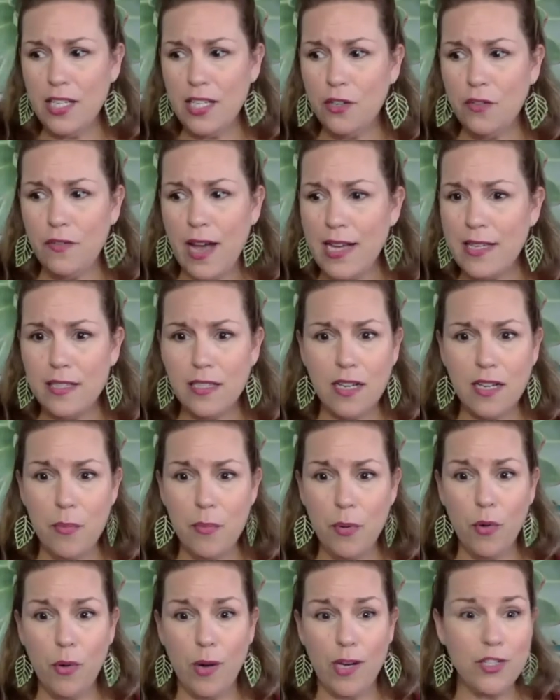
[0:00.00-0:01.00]
you've asked a couple
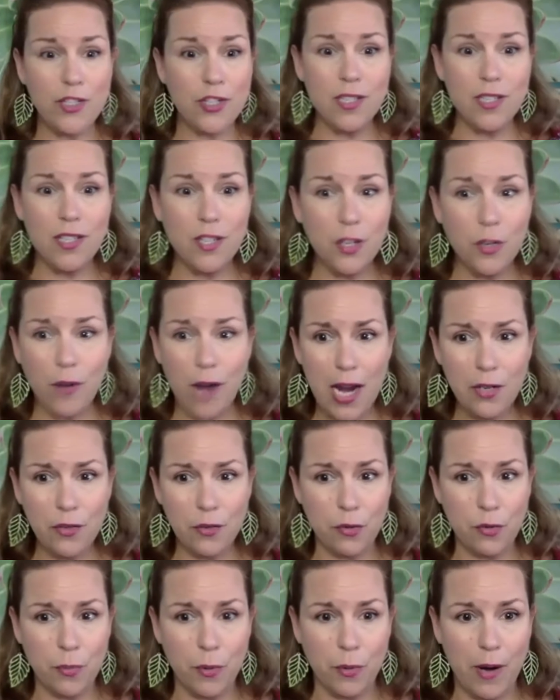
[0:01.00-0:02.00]
questions in the grad
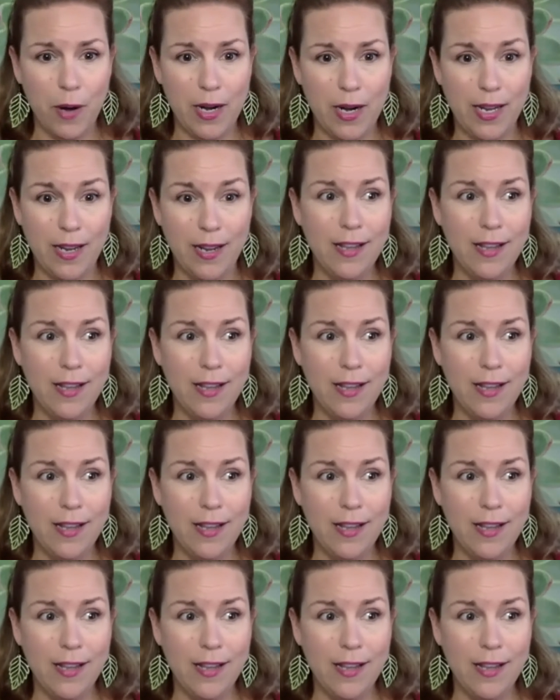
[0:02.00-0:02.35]
group already.